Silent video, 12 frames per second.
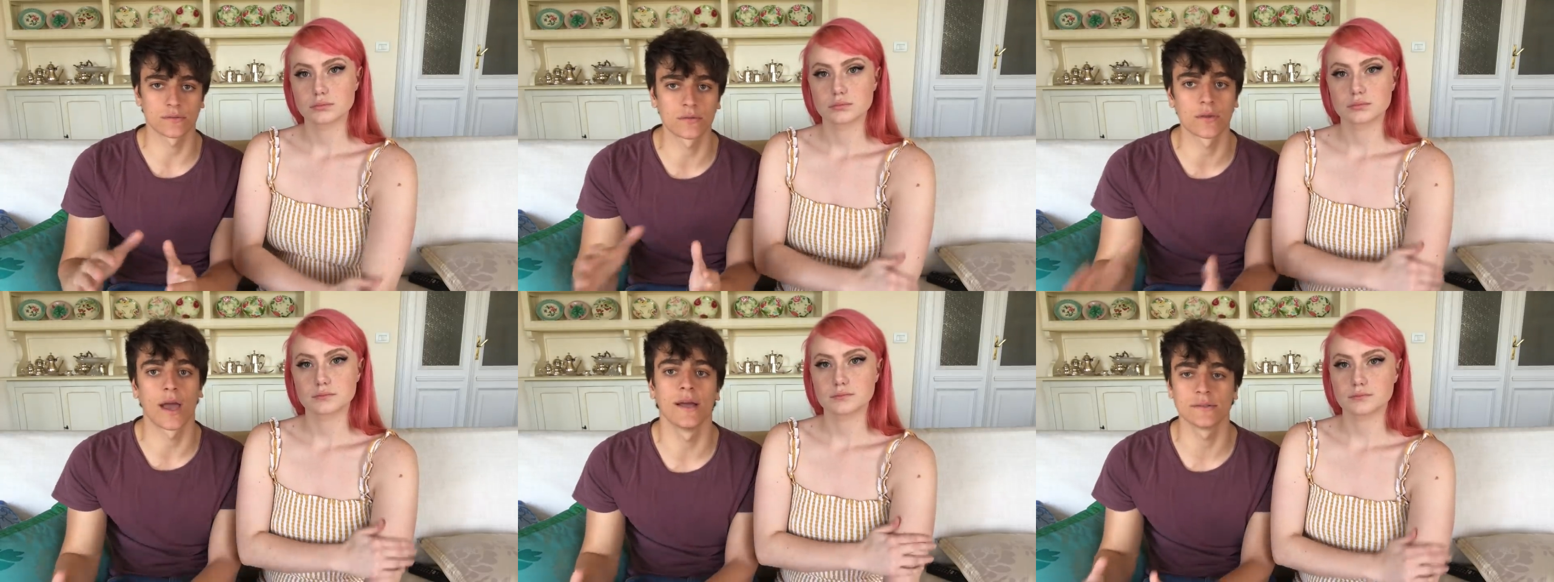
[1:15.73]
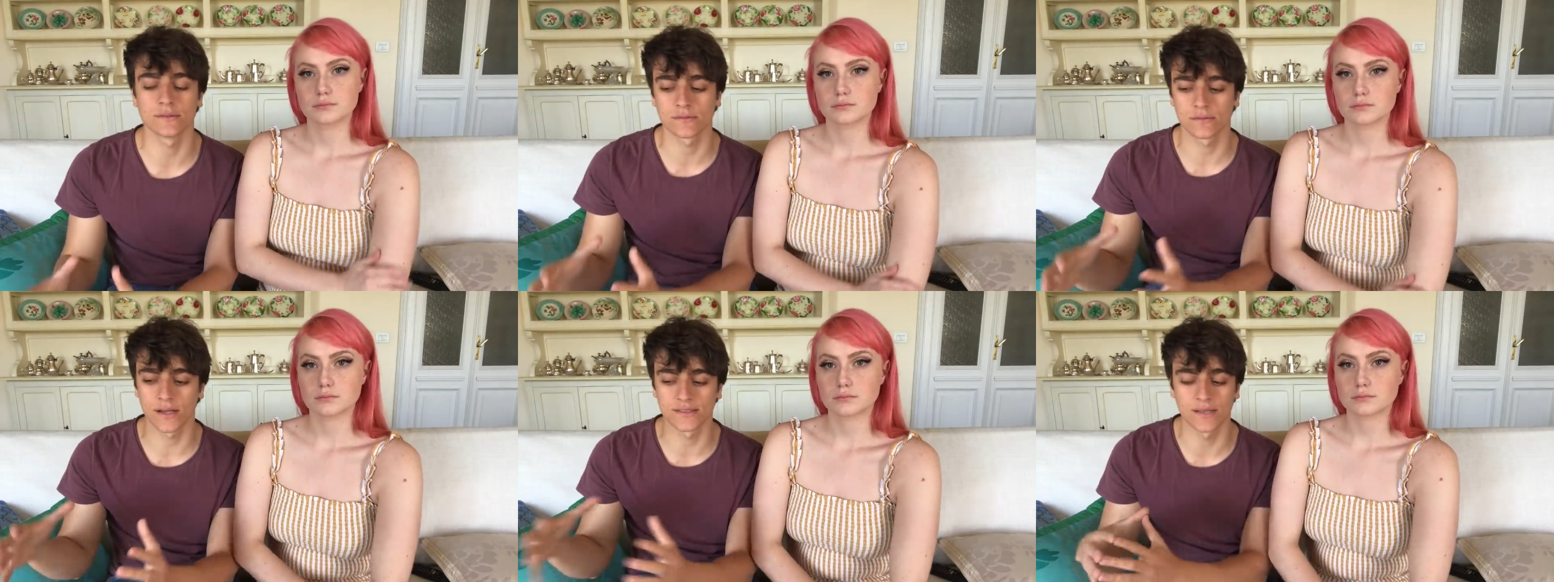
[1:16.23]
Speaker 1: that
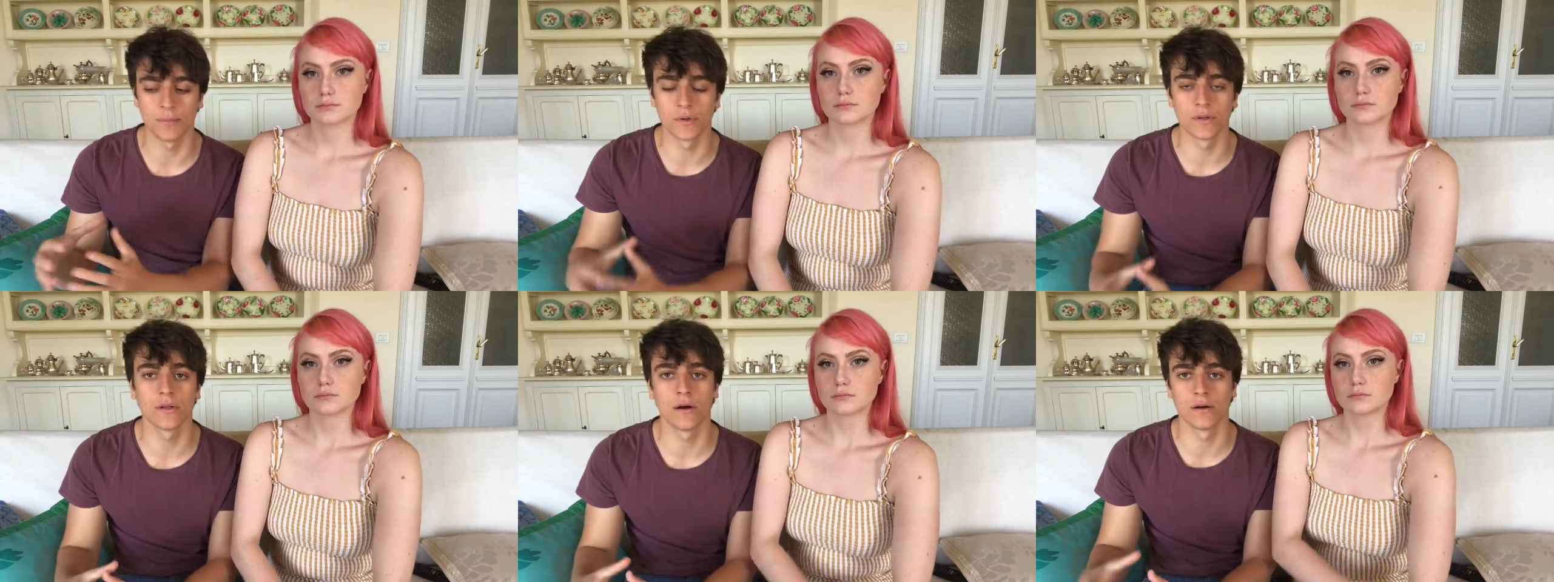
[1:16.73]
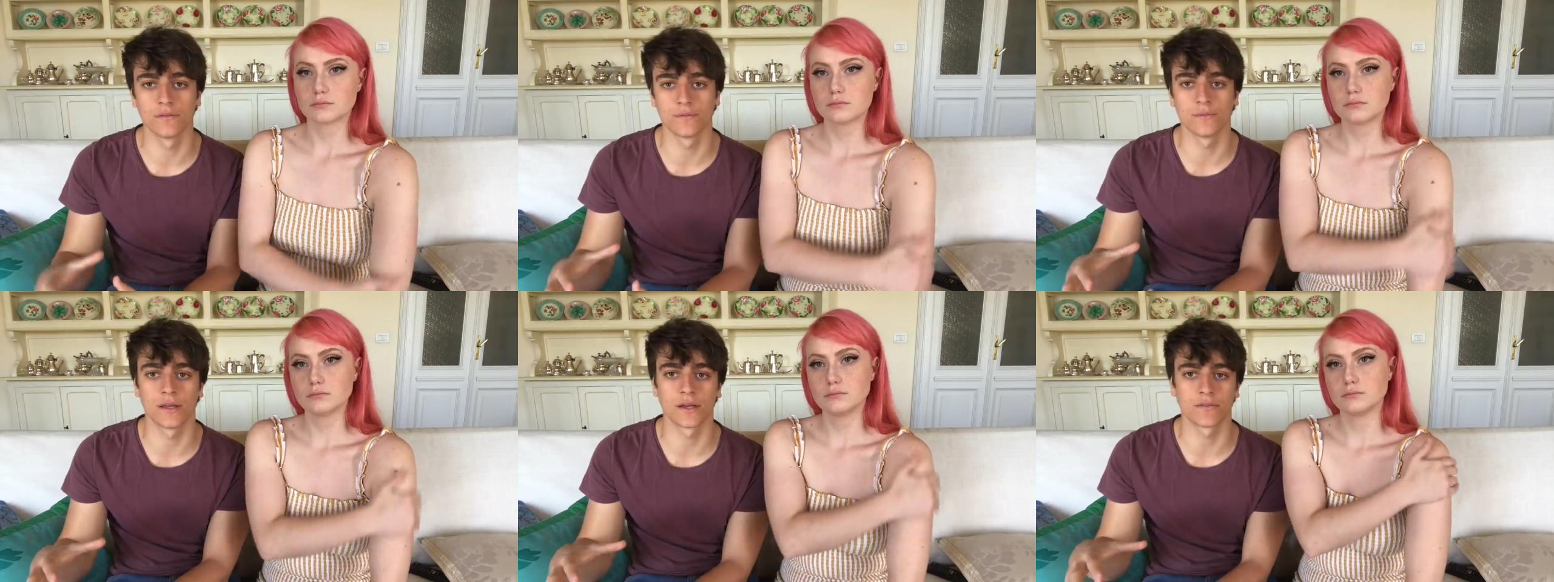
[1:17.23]
assemble of
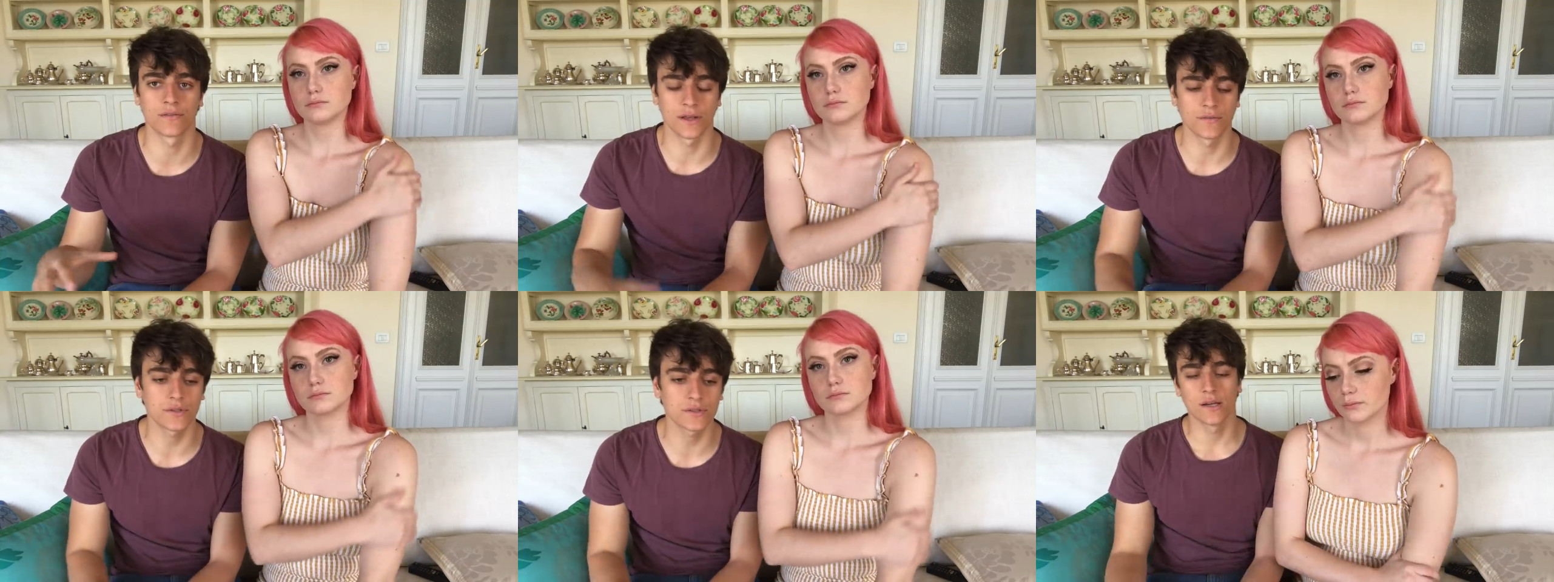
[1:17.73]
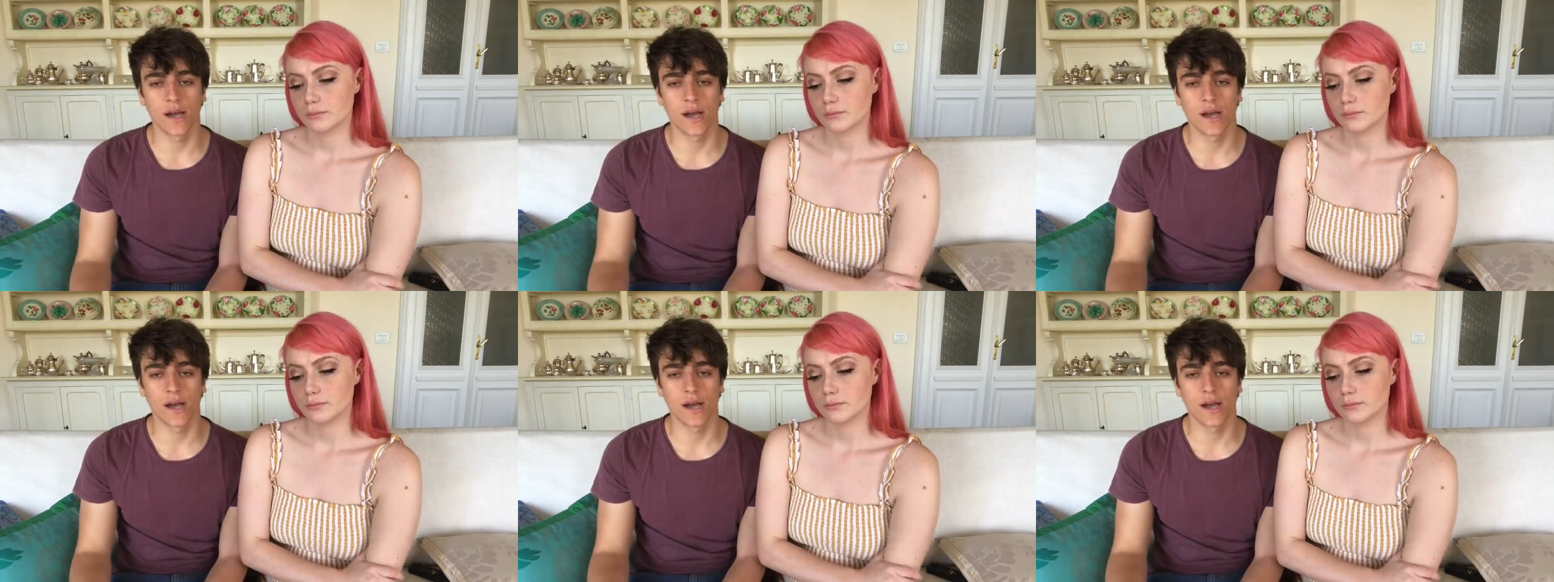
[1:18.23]
like flavors.